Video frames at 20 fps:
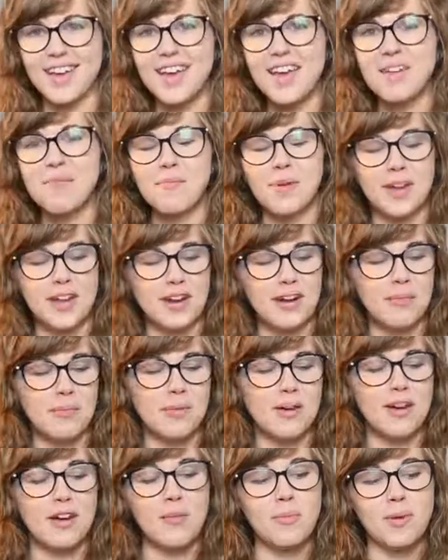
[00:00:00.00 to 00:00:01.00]
But
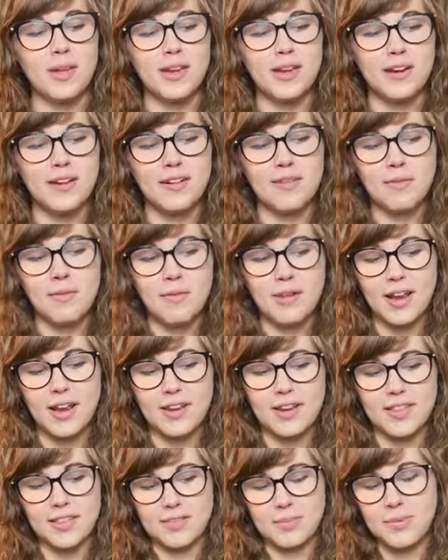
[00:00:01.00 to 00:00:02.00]
it'll be here when we get
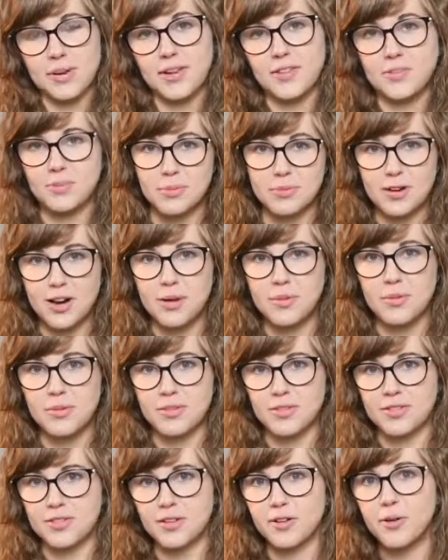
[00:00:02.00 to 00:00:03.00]
to this many subscribers.
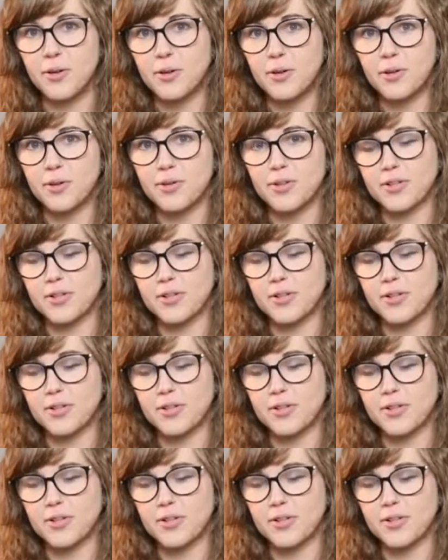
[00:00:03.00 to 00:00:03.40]
It's the goal.